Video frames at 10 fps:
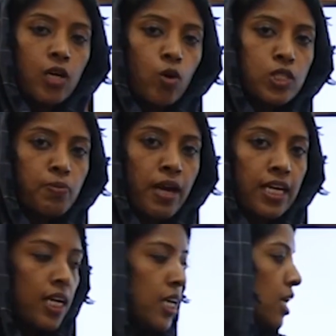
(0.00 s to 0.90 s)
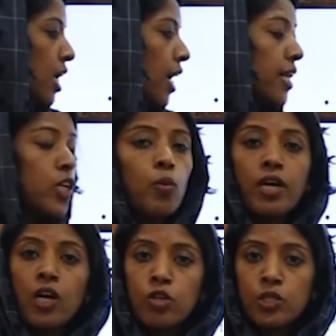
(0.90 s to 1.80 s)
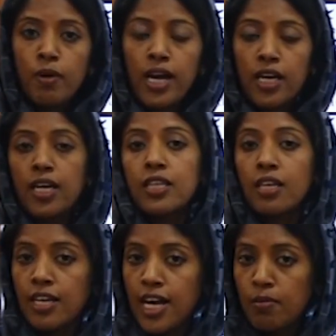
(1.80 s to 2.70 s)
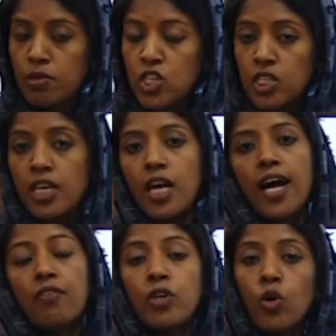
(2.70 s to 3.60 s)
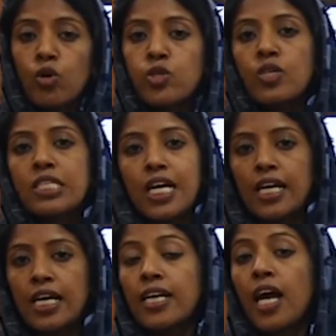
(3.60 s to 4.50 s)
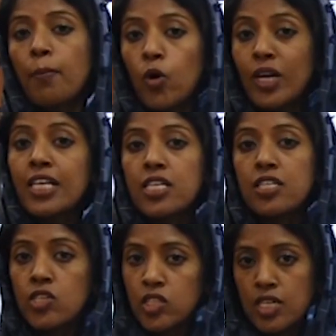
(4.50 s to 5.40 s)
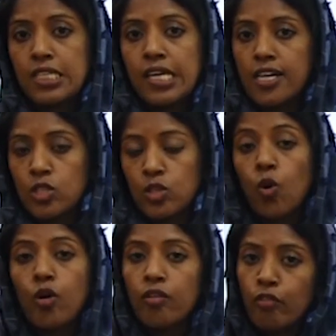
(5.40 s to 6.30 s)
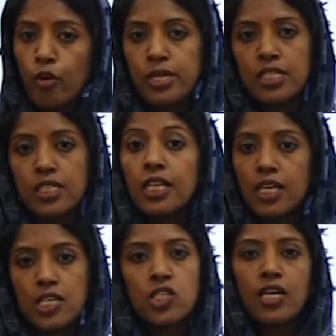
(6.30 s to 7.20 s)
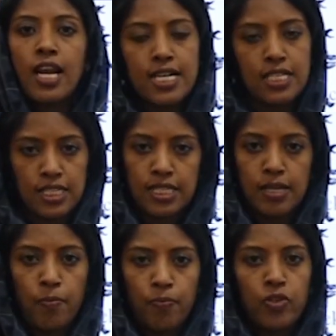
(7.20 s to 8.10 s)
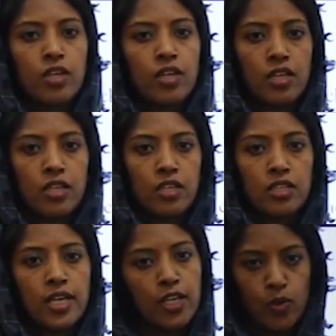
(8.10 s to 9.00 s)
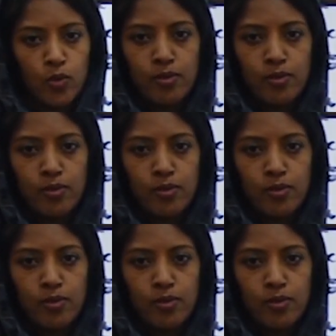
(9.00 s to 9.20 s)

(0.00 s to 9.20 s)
close packing and cubic close packing in 3 dimension, and we also studied about interstitial sites or voids in the crystal lattice. Thank you.